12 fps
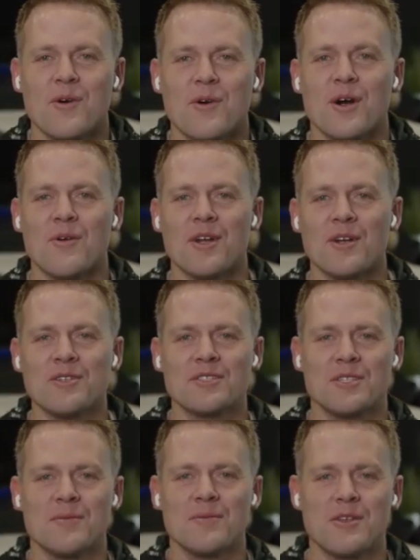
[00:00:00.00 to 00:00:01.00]
what are
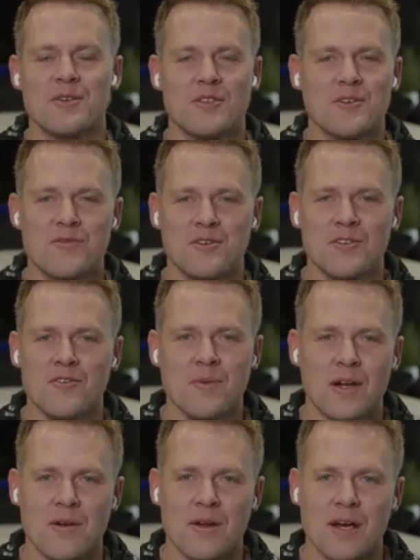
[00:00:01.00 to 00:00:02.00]
some of the, you've
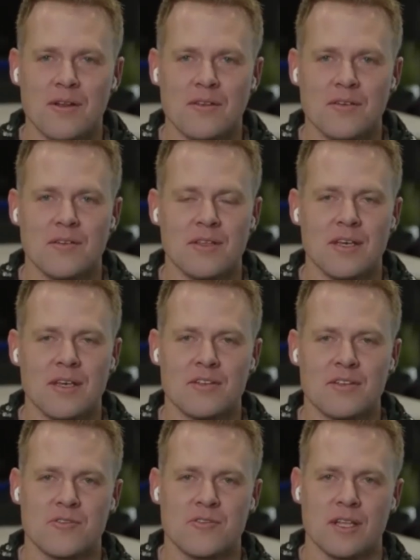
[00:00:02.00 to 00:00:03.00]
been around the
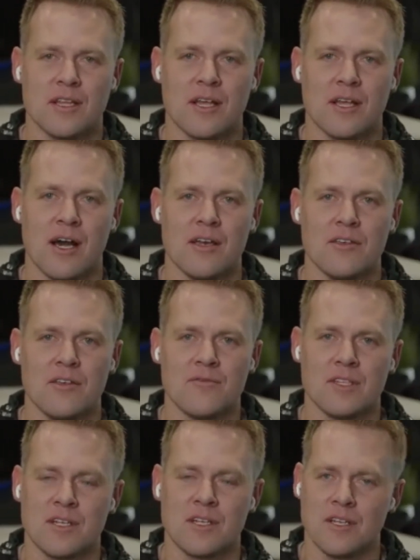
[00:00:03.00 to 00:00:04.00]
industry a lot. You've
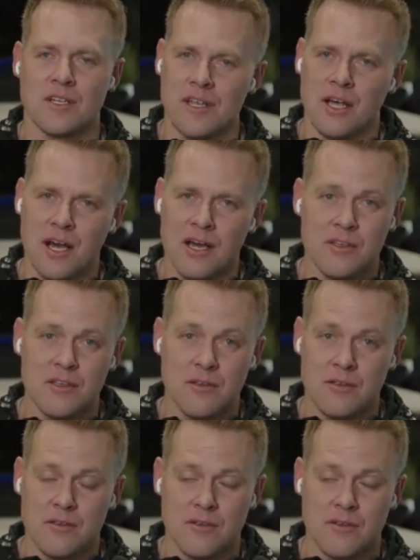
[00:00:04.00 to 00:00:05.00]
seen a lot
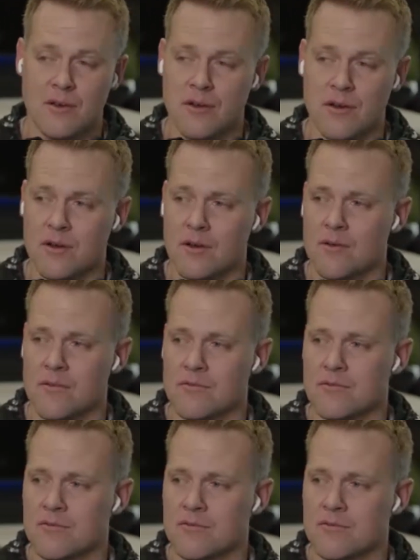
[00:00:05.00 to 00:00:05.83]
of